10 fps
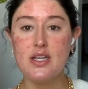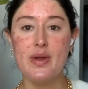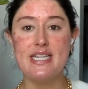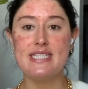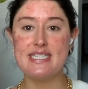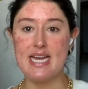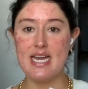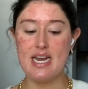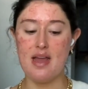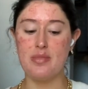
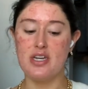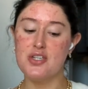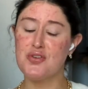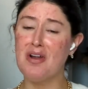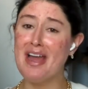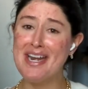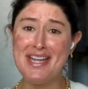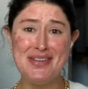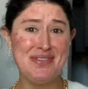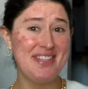instead, I'm gonna try to
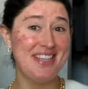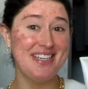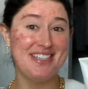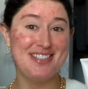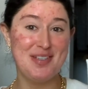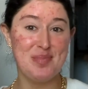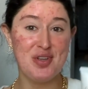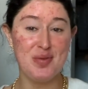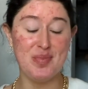use the Supergoop